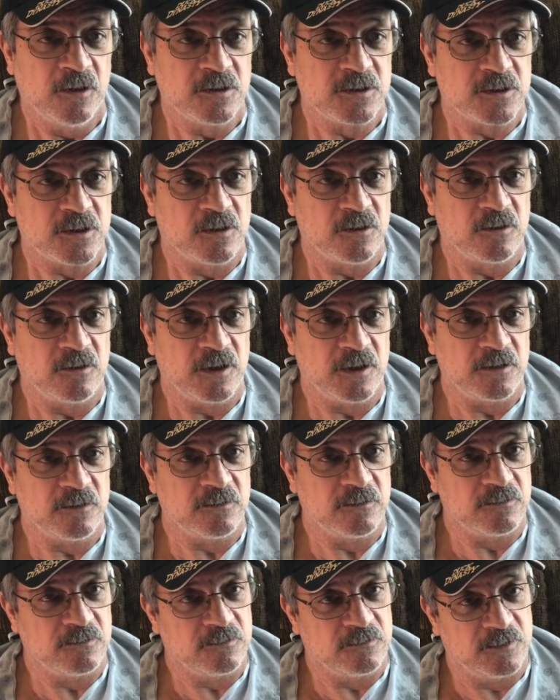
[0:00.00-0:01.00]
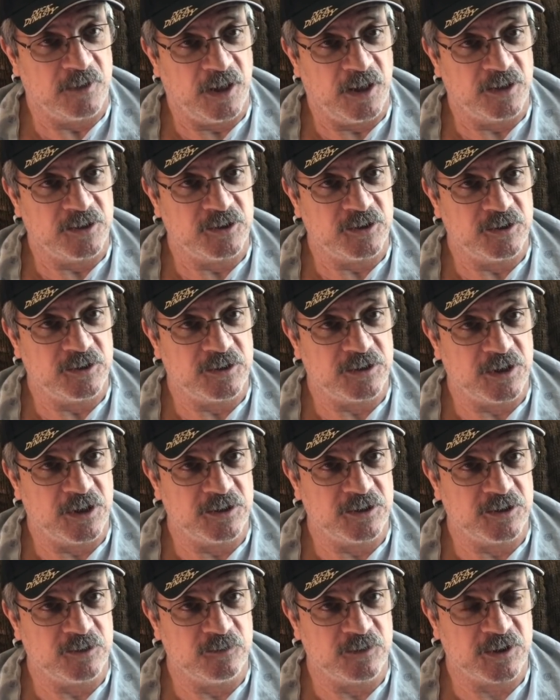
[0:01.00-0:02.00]
so Angie
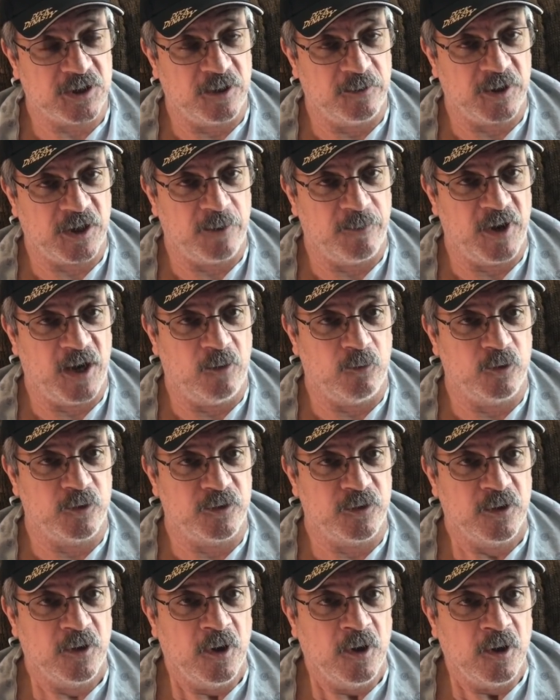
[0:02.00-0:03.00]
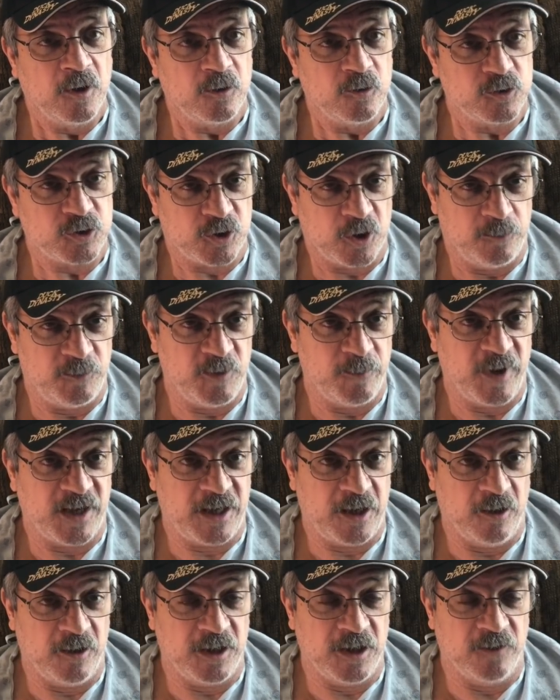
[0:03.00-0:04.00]
said she was going to come out with who's going to be my
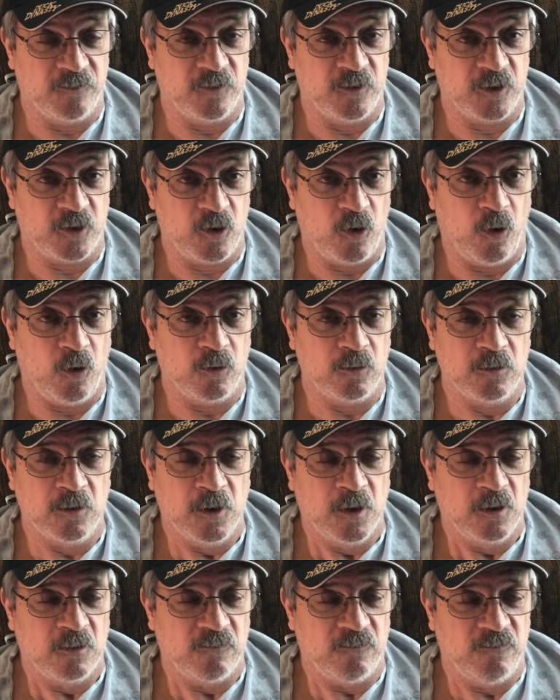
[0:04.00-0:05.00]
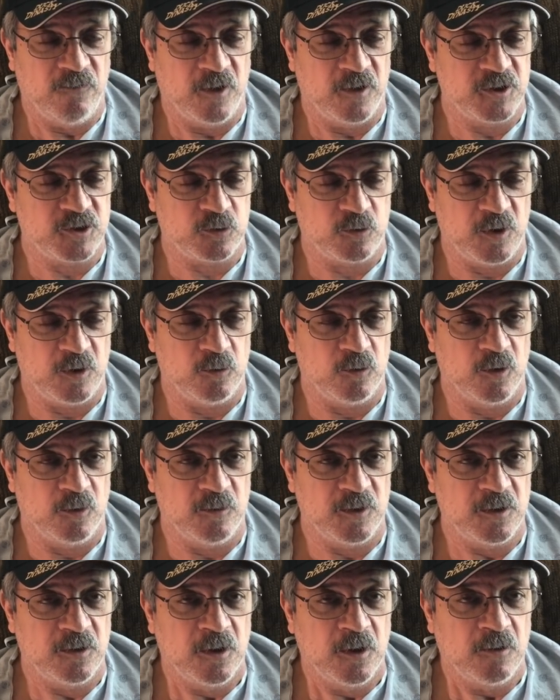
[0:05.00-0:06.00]
caregiver, Nicole, very sweet
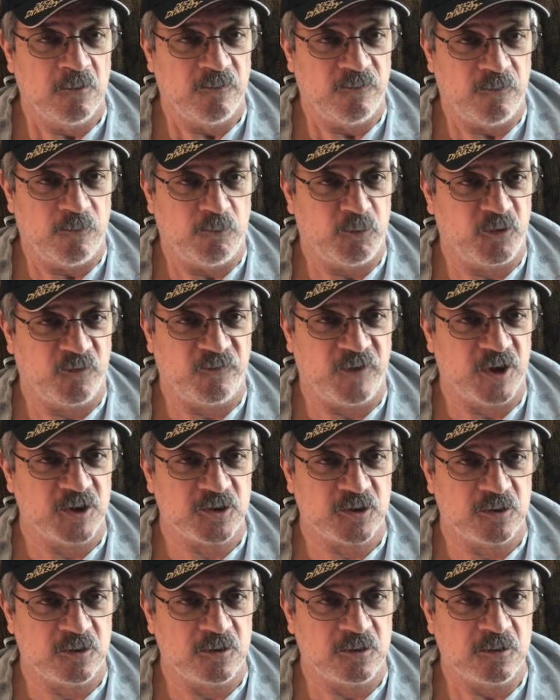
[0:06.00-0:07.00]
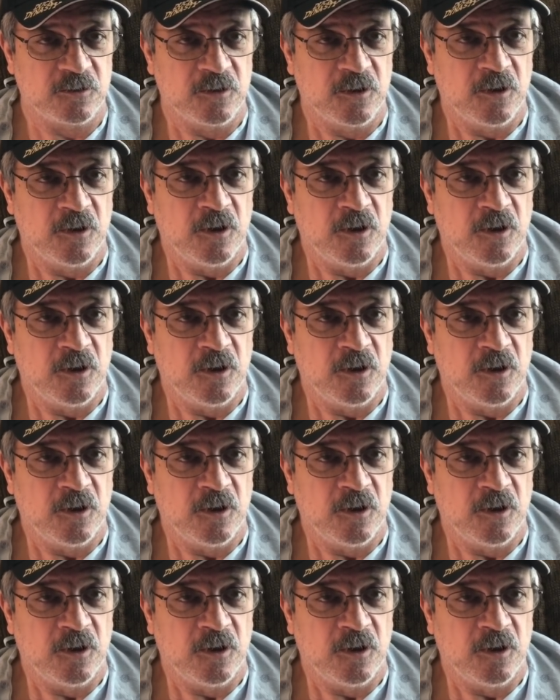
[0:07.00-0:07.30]
woman, professional.